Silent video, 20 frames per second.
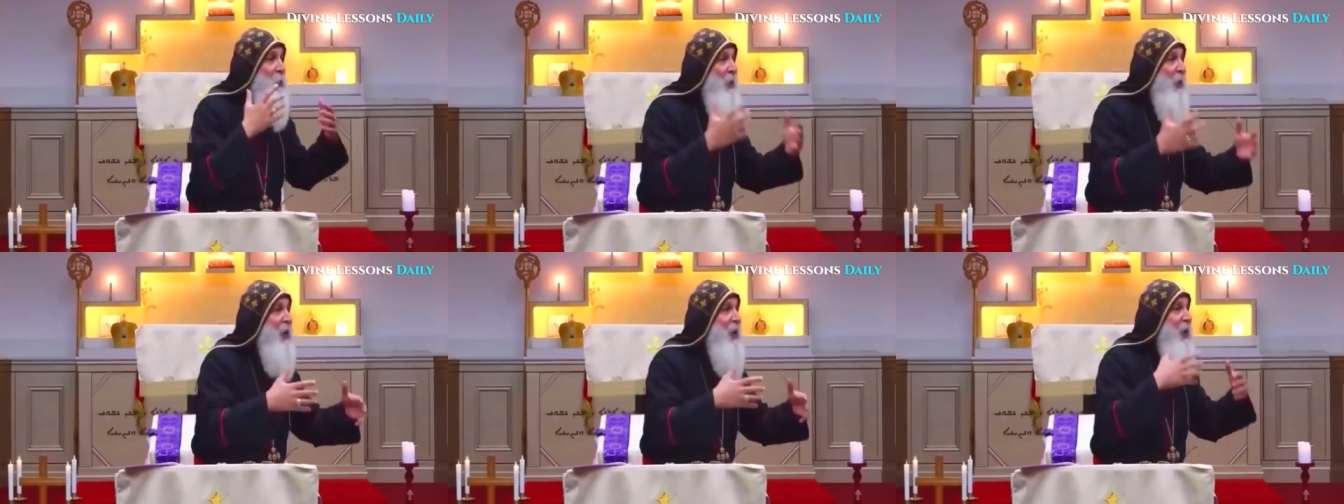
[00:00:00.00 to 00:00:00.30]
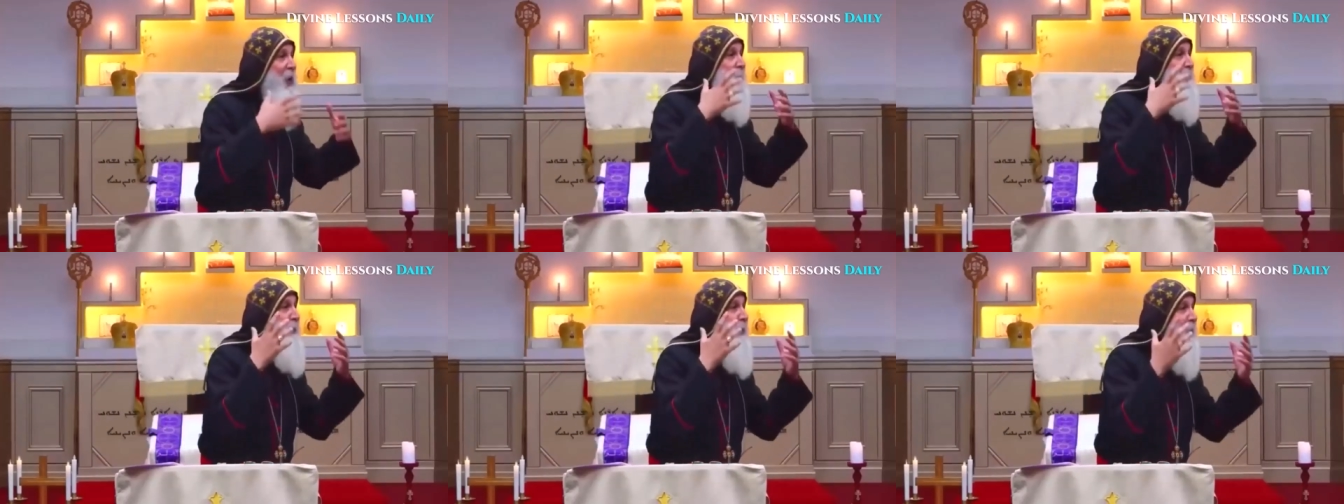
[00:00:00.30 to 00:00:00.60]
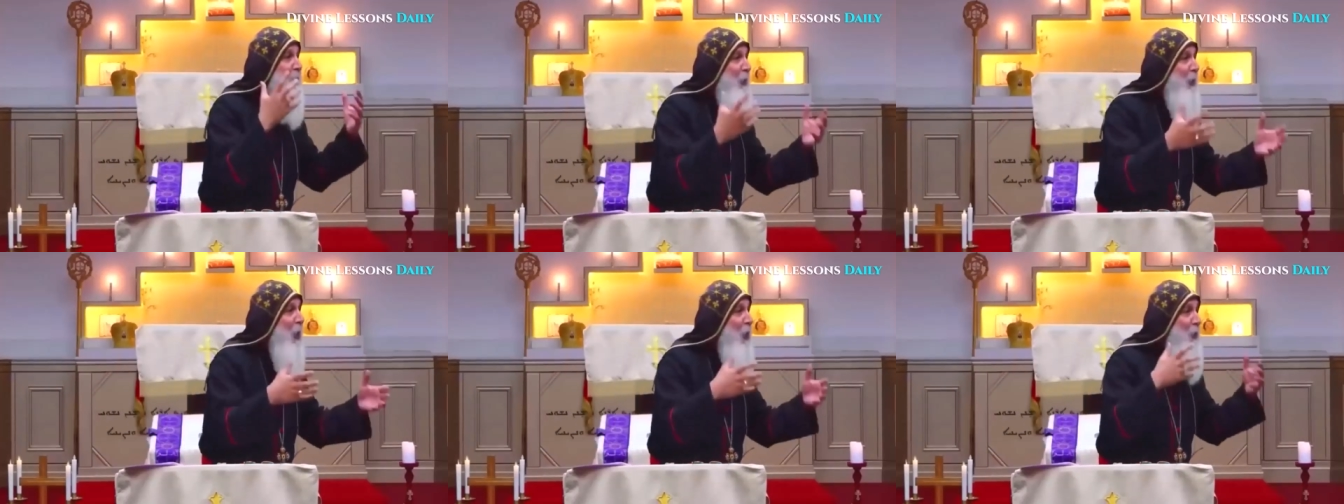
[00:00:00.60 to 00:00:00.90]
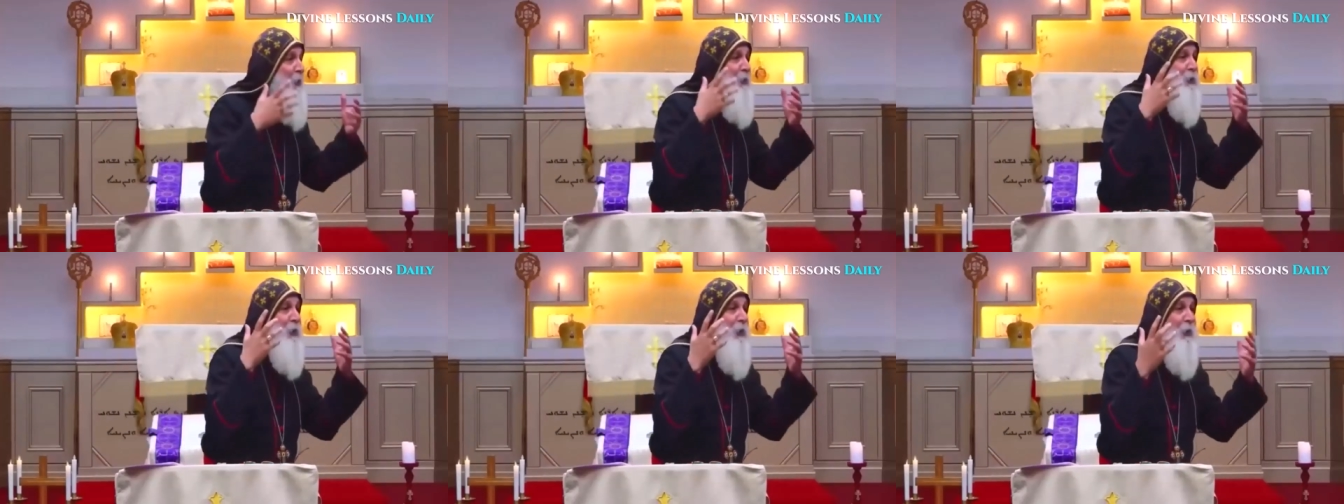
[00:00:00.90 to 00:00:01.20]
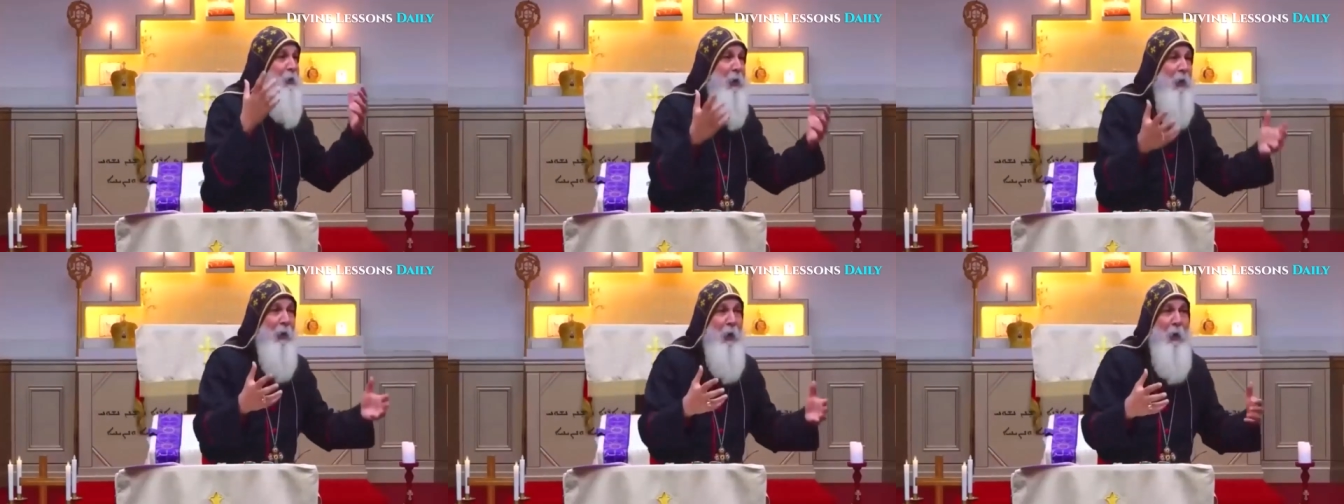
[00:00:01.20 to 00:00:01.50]
we belong to
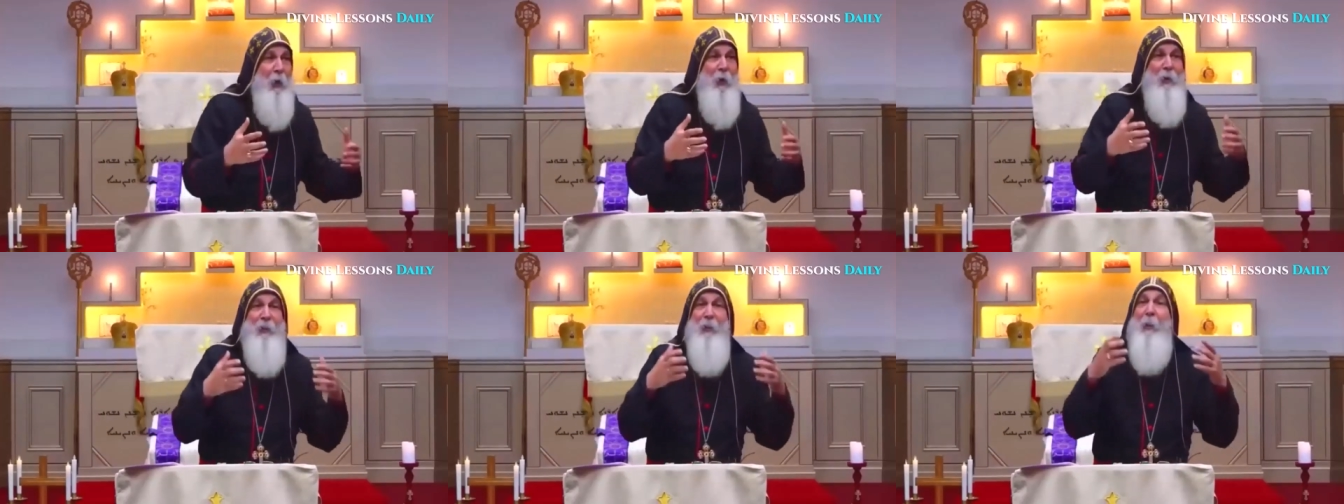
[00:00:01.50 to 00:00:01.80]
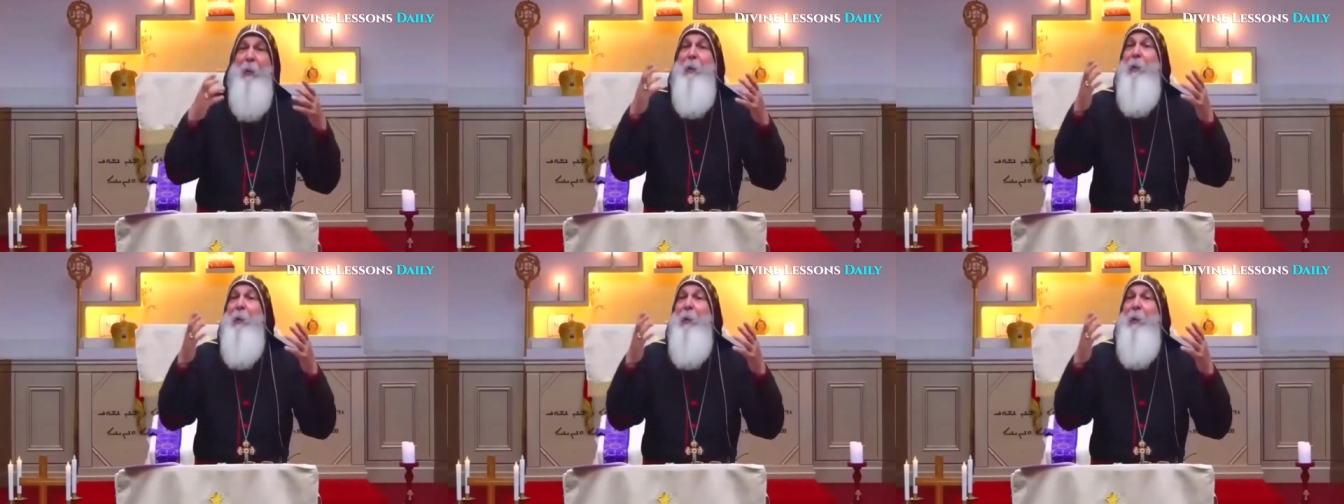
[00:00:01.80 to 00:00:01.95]
the Lord.